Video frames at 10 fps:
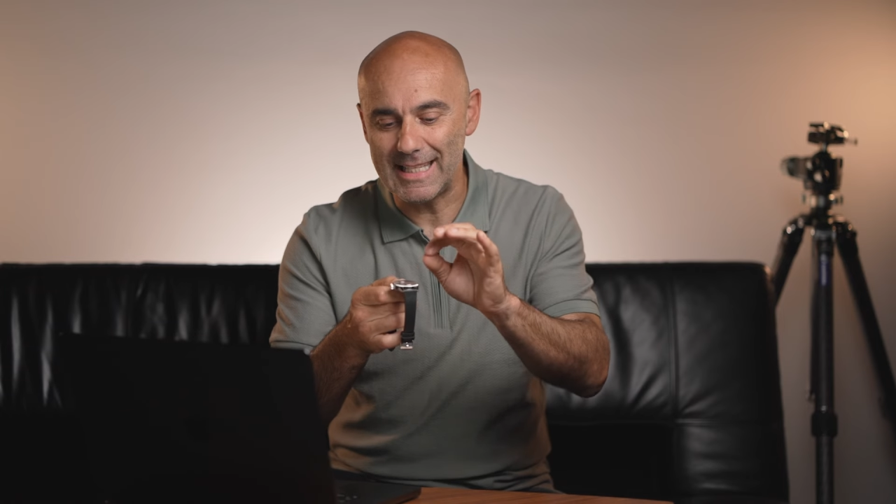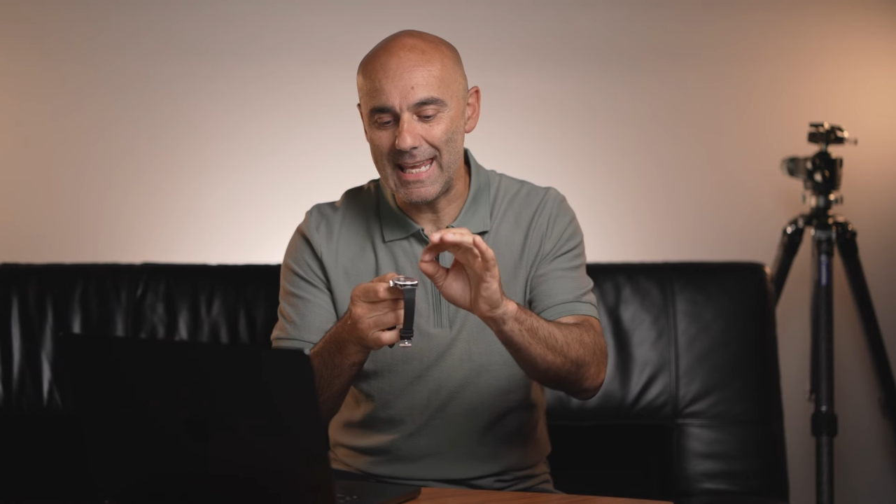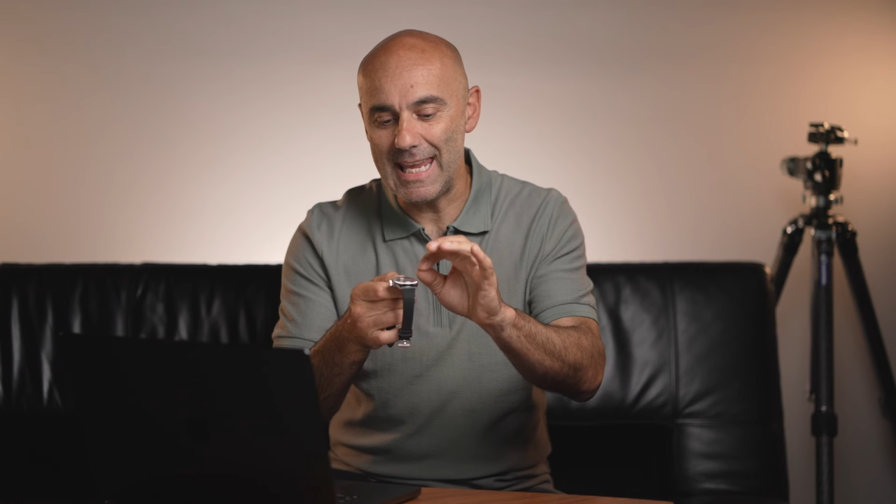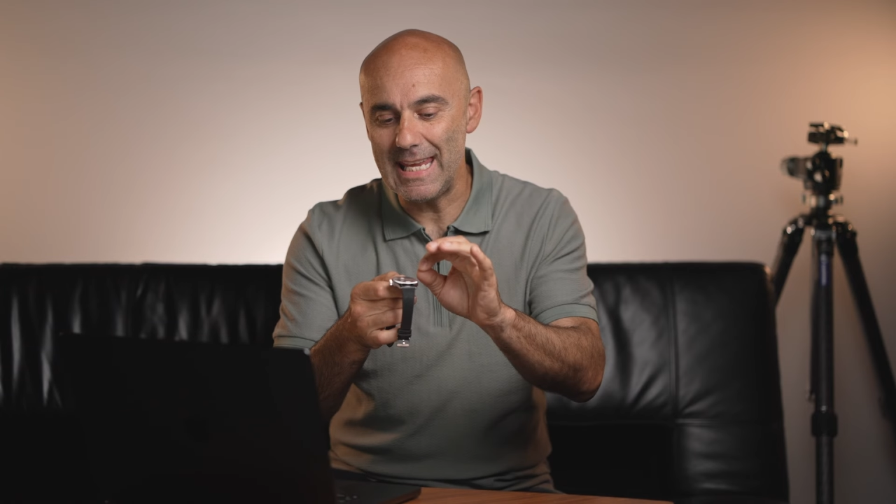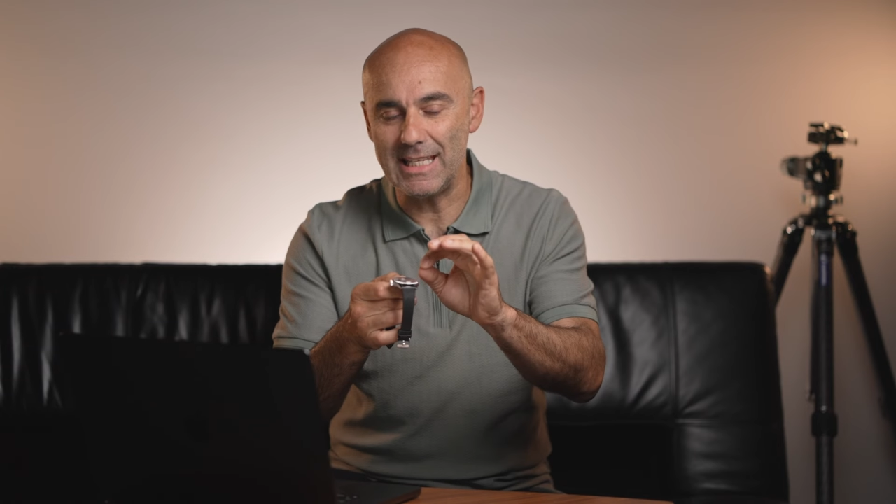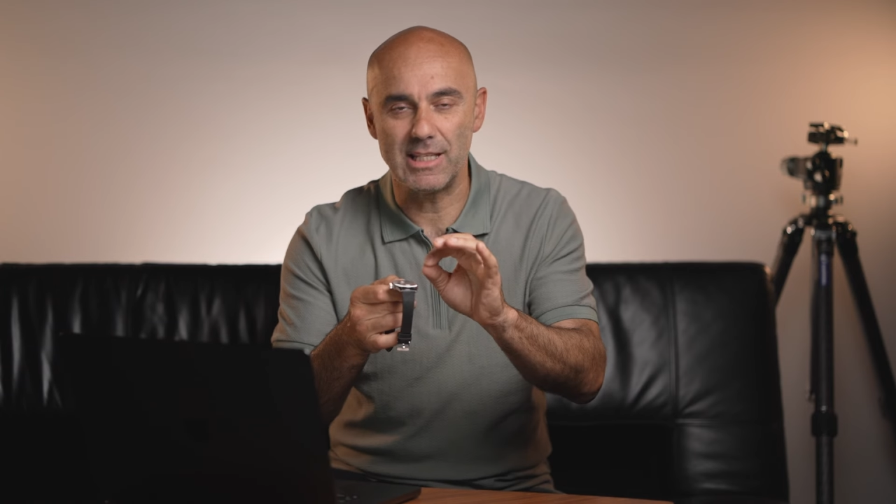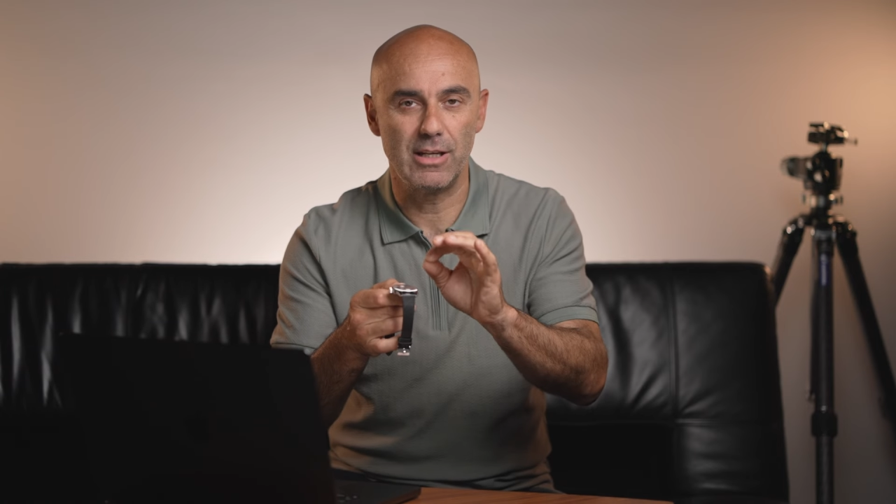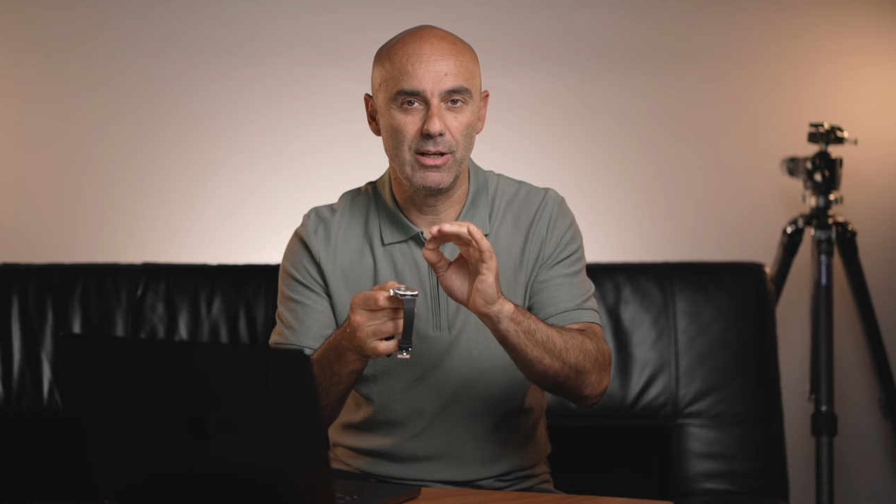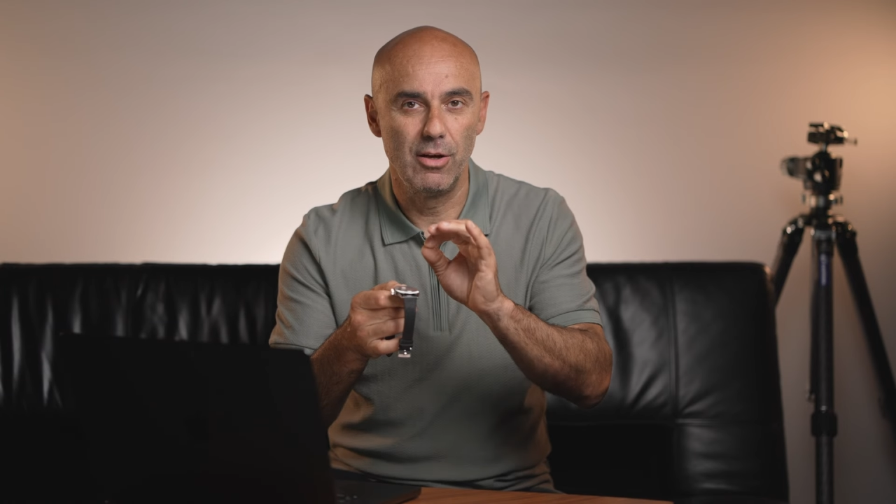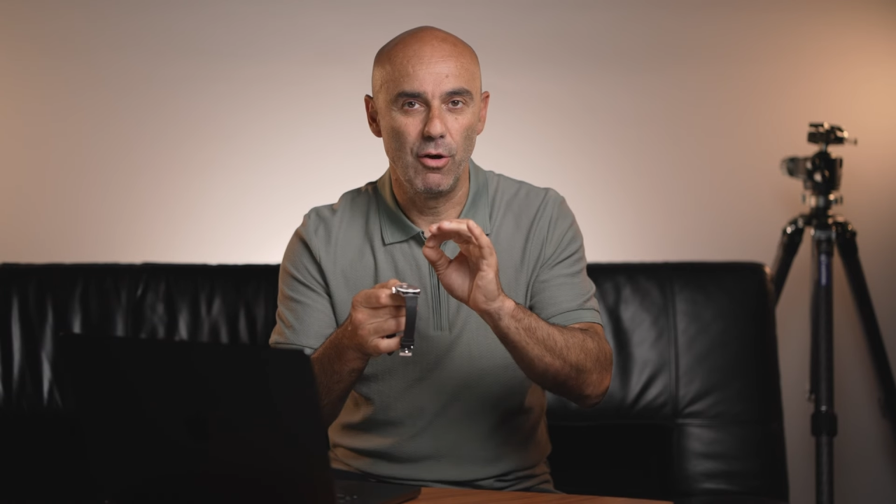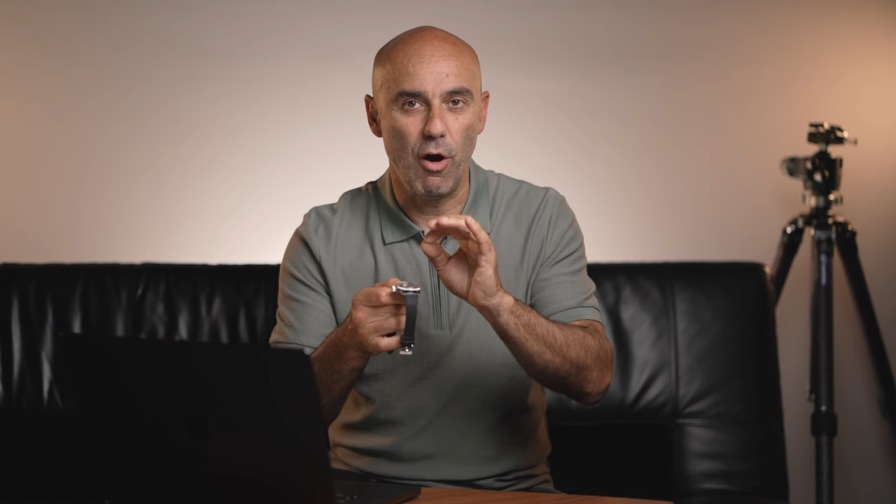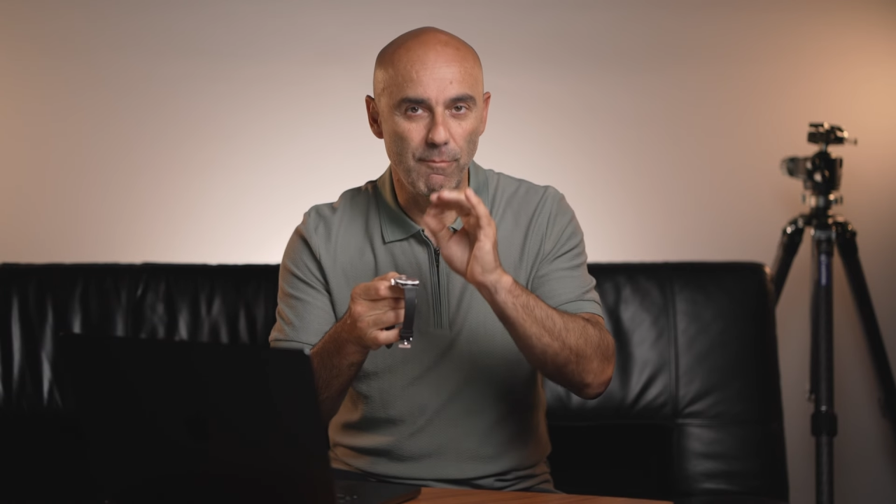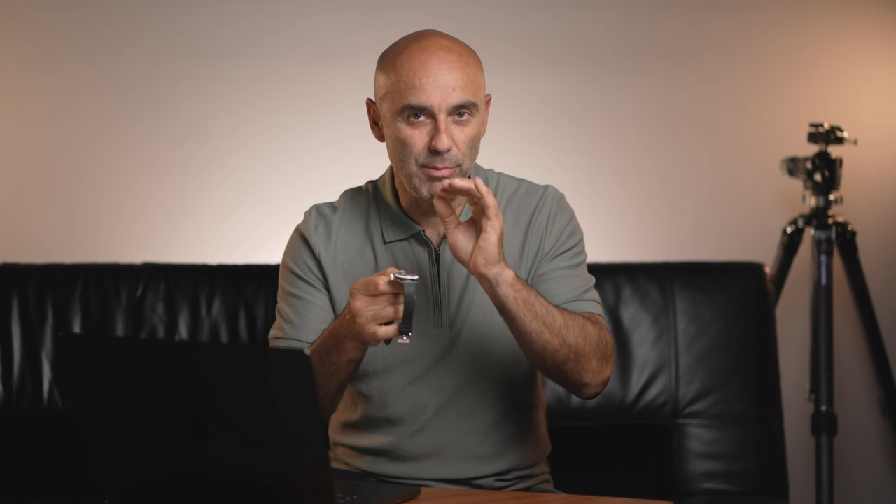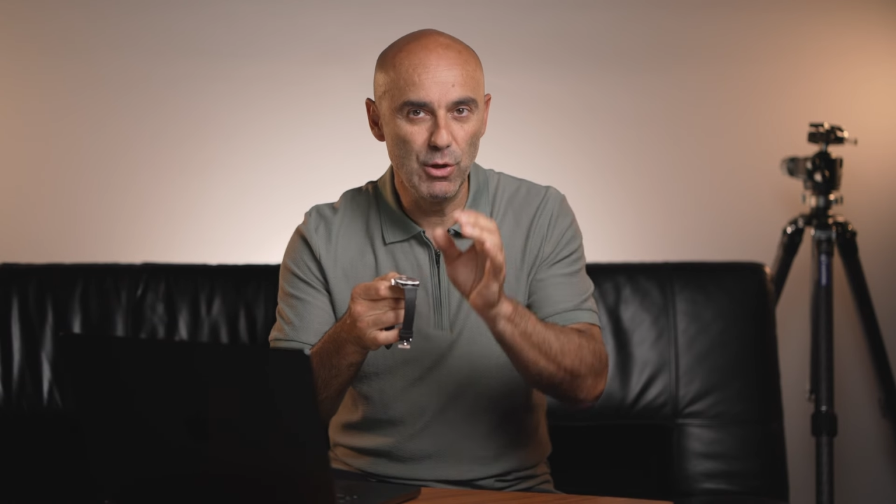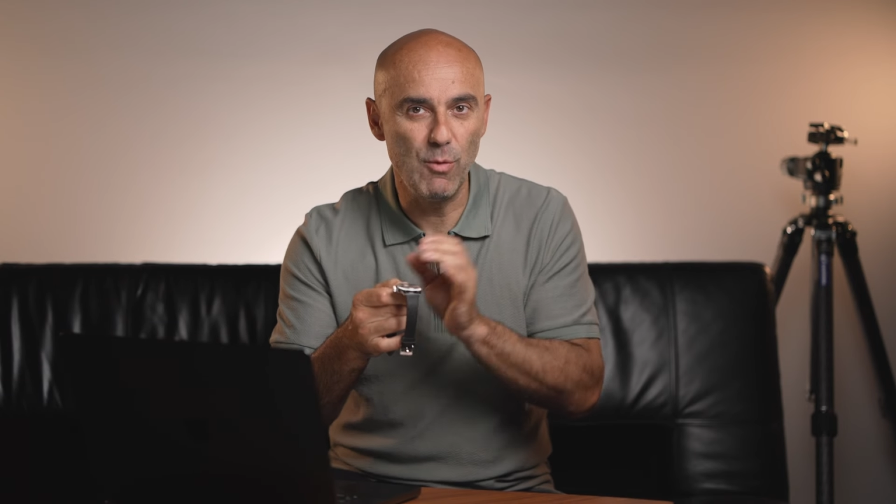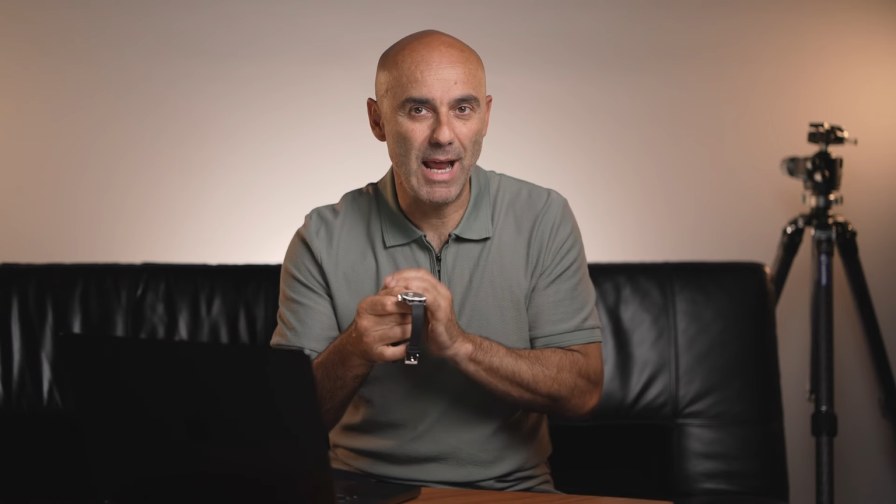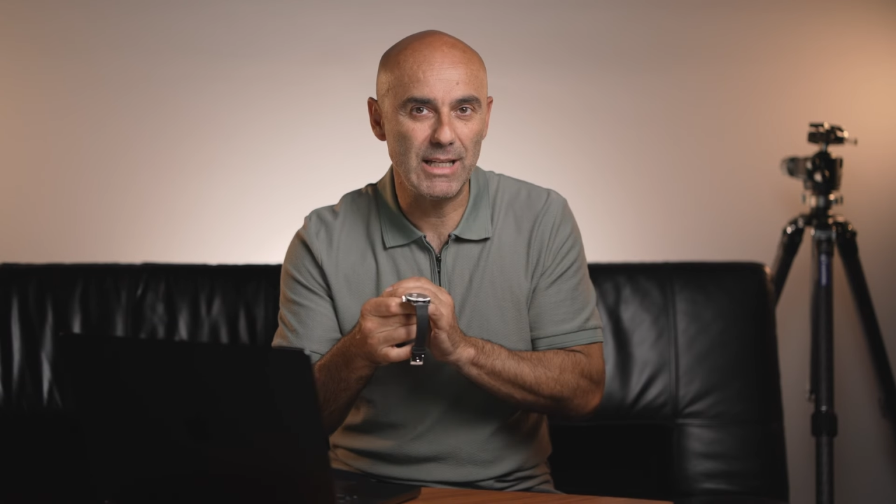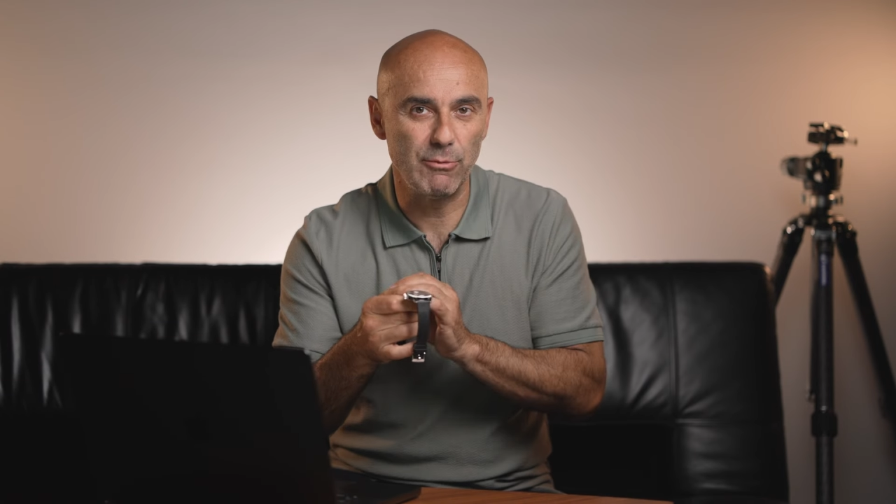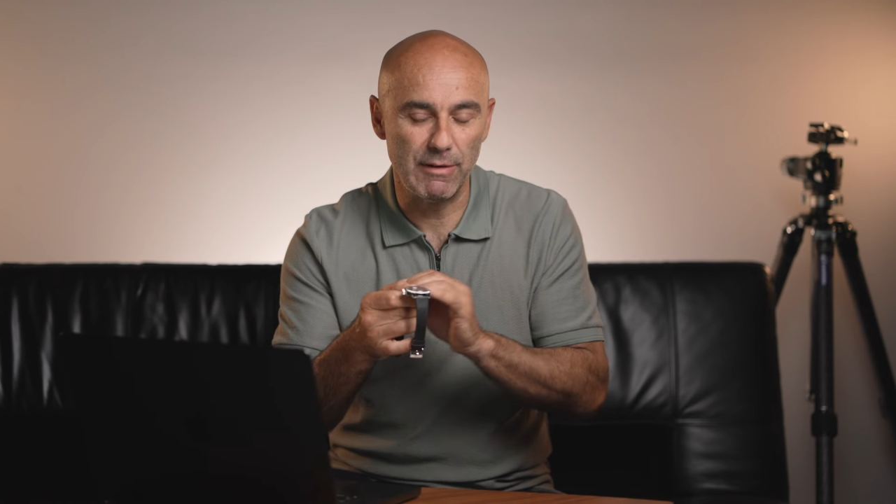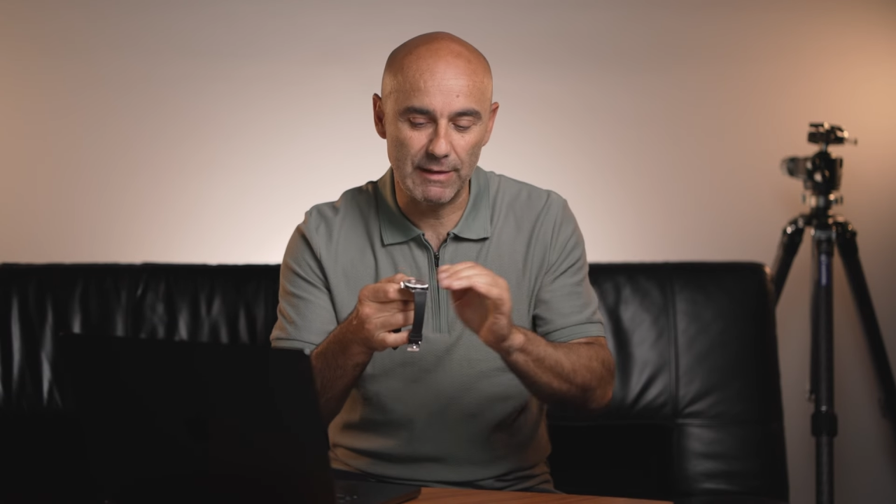hint of blue
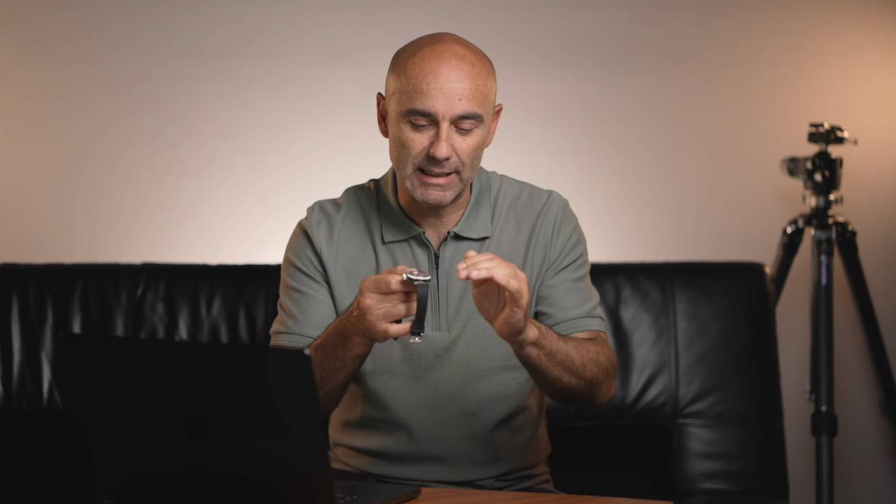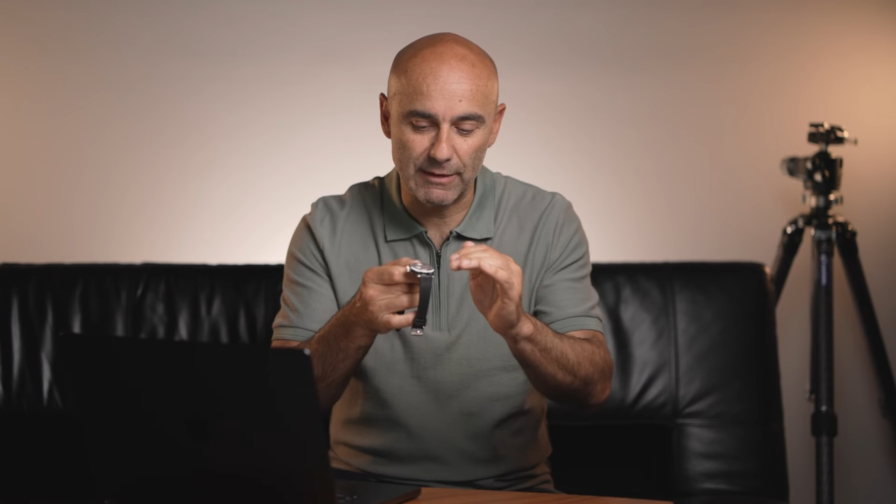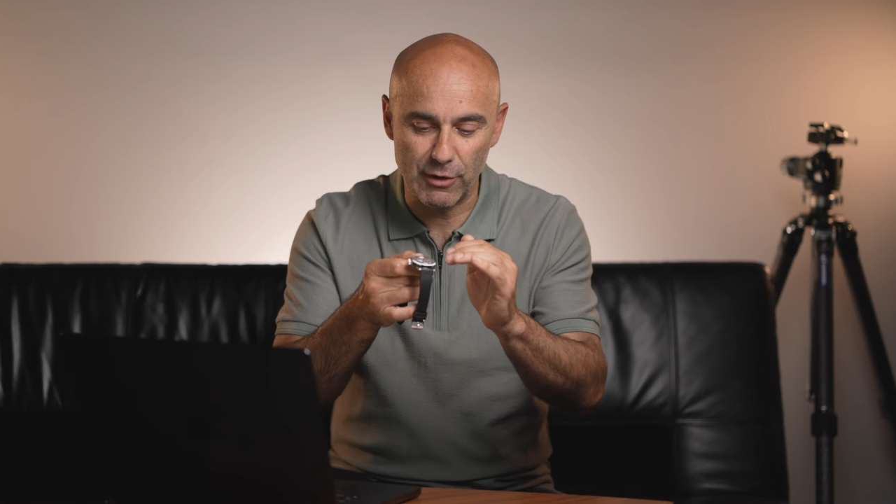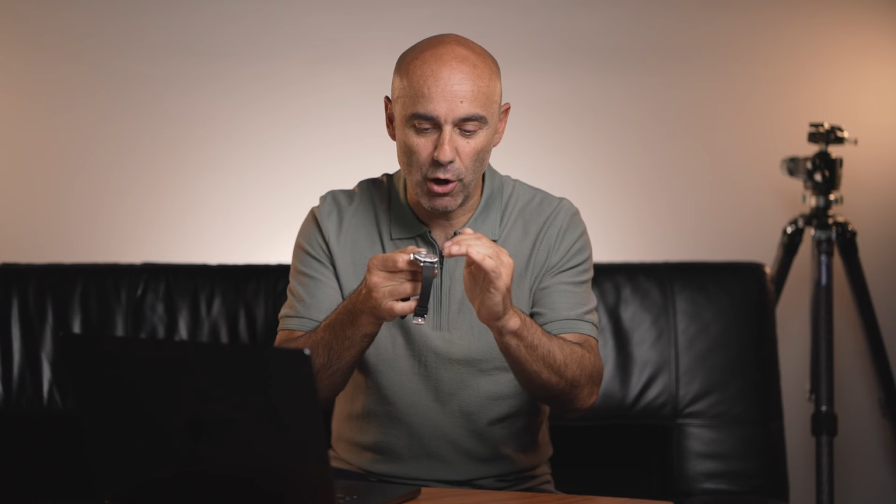anti-reflective